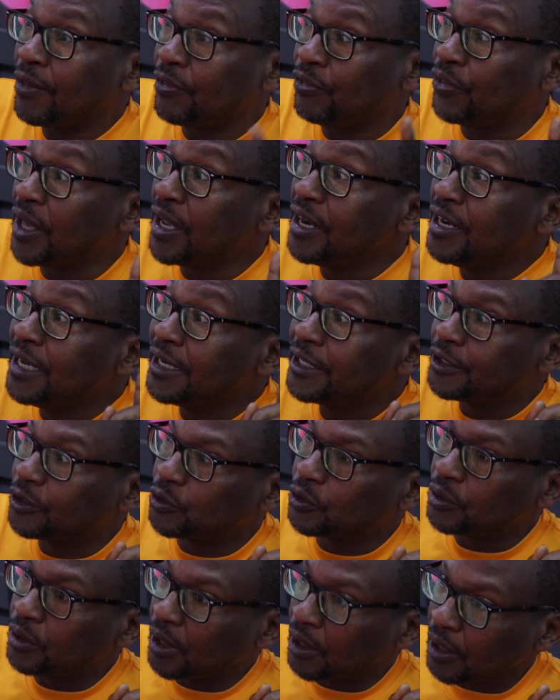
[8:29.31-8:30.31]
They need,
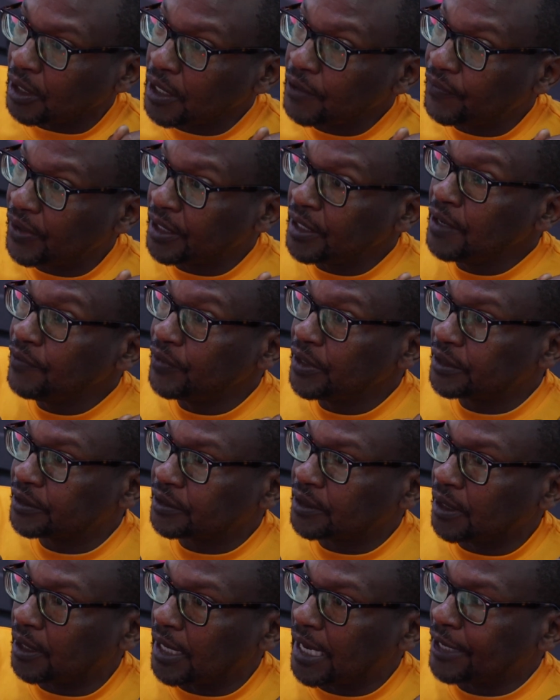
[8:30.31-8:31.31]
even if
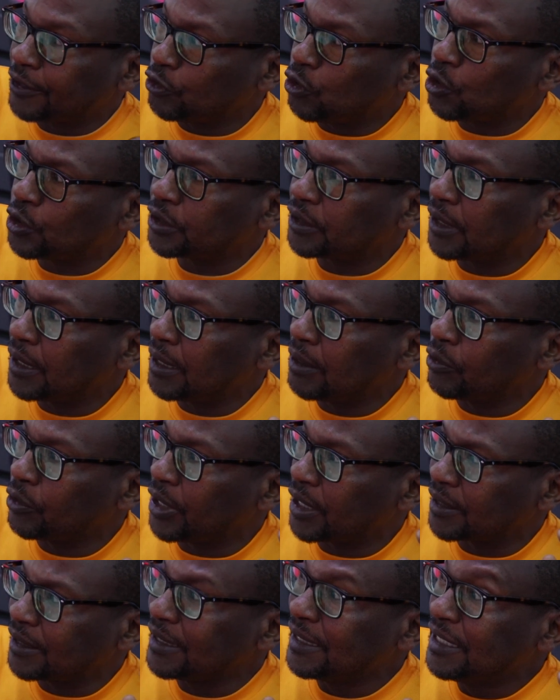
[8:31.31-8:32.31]
it's a doctor or
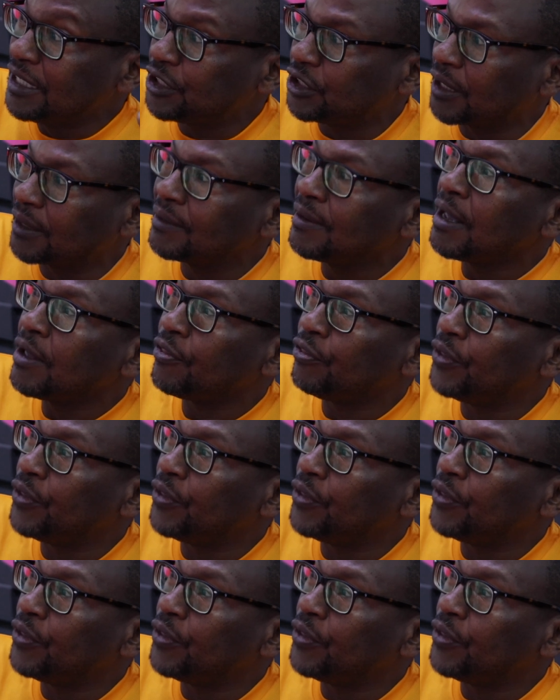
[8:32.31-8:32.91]
a clinician,